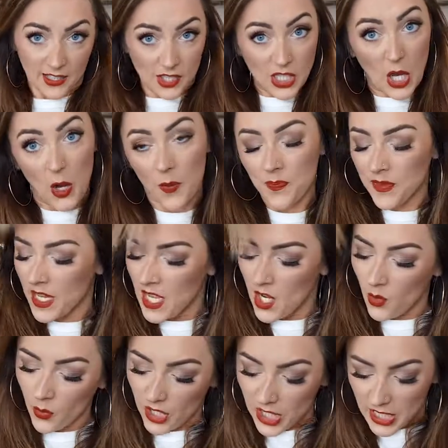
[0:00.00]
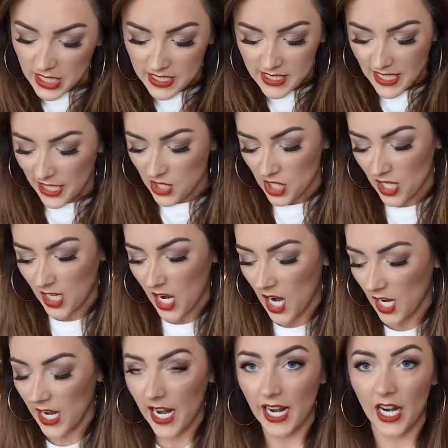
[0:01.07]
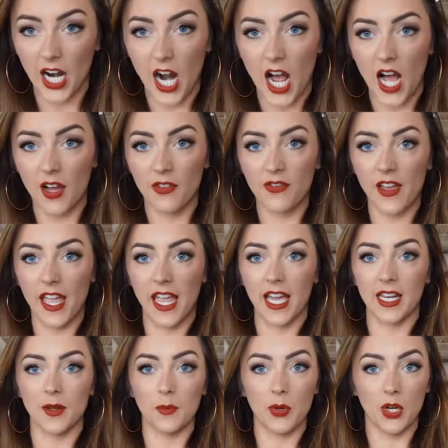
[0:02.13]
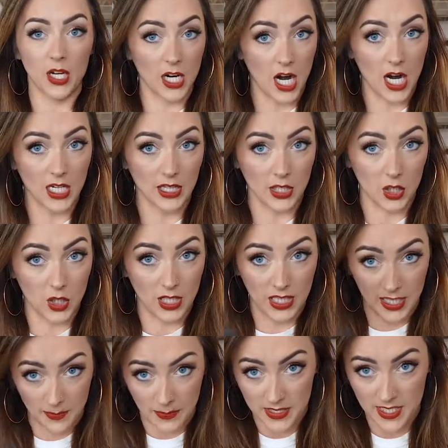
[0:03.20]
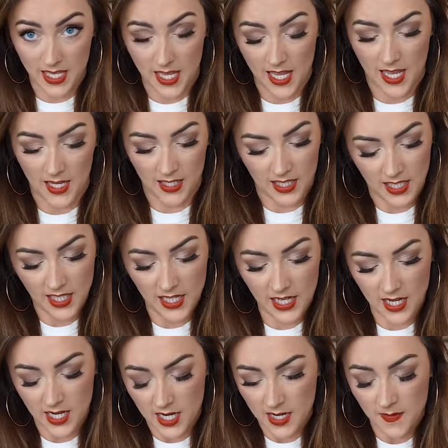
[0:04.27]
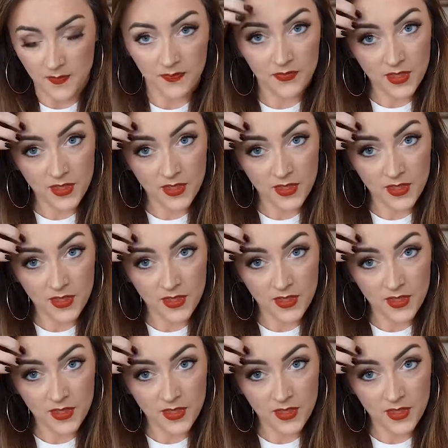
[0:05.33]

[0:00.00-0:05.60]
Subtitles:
So we're gonna section our hair off and put our little clips in here.